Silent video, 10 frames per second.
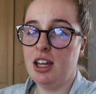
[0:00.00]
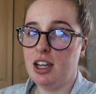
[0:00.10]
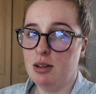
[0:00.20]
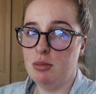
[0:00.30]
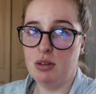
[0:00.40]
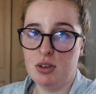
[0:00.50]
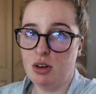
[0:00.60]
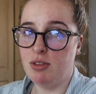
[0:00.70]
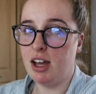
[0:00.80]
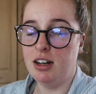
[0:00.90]
I can move it
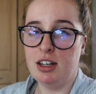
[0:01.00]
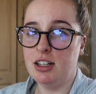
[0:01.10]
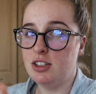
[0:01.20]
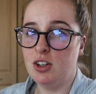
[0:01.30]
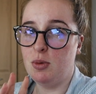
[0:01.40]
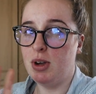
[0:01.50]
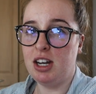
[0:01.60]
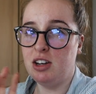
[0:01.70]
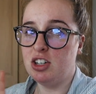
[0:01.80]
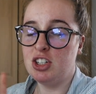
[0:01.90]
around and it's nowhere
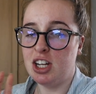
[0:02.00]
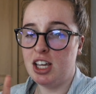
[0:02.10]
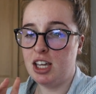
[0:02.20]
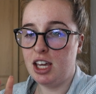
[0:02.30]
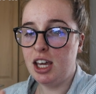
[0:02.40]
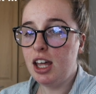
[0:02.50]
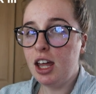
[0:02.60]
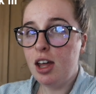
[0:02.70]
near as shaky.